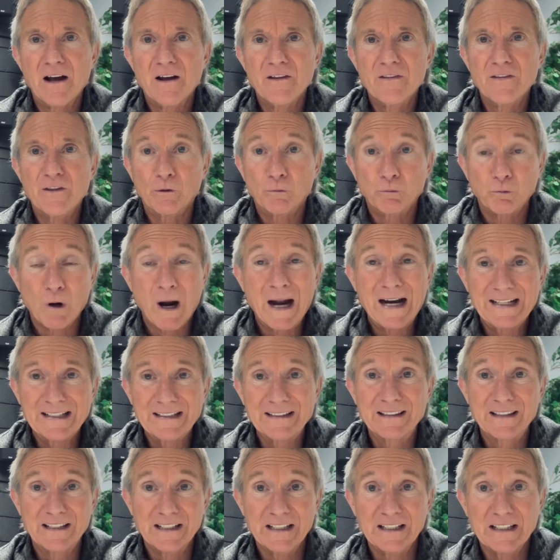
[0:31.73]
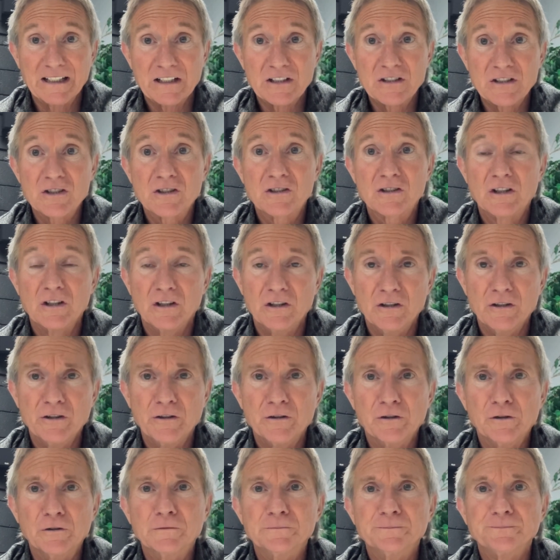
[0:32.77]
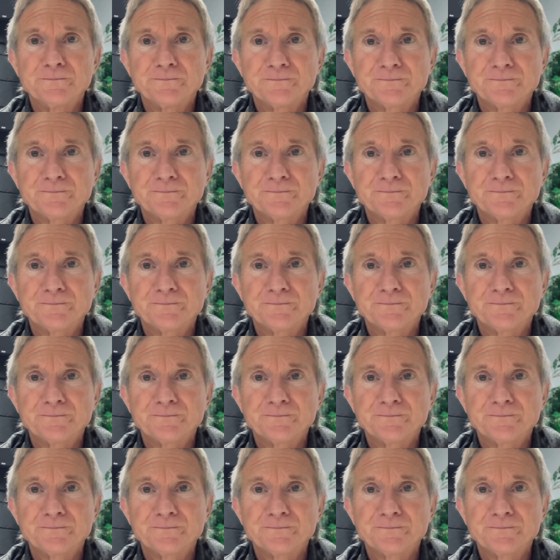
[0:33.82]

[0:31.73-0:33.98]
the right things to do.